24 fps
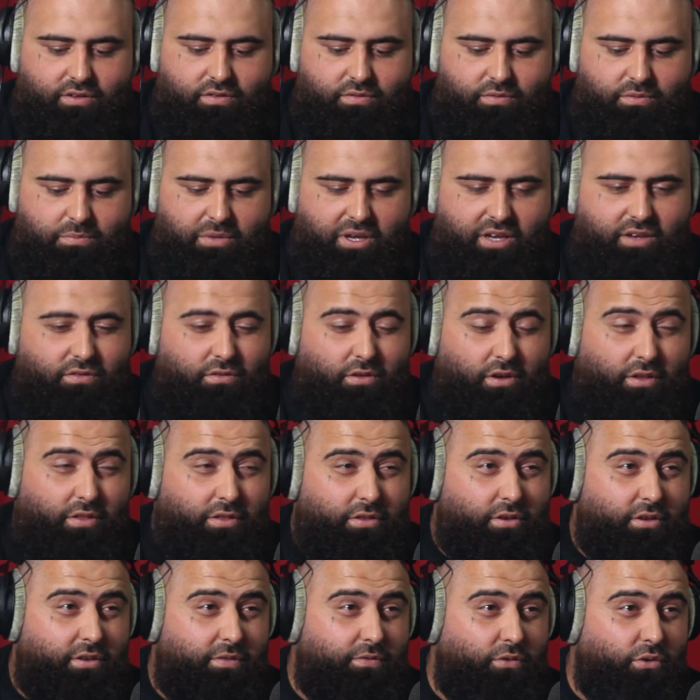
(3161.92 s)
he makes like
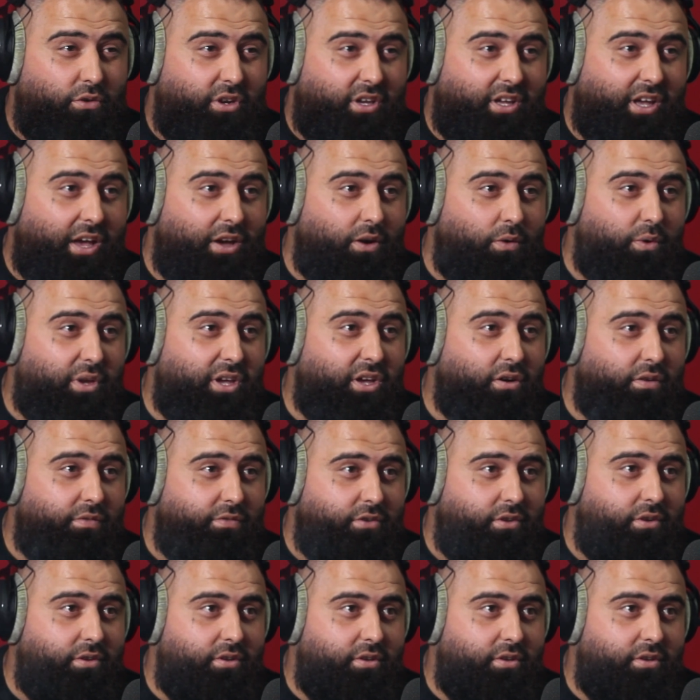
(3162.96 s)
30, 40k a week off it.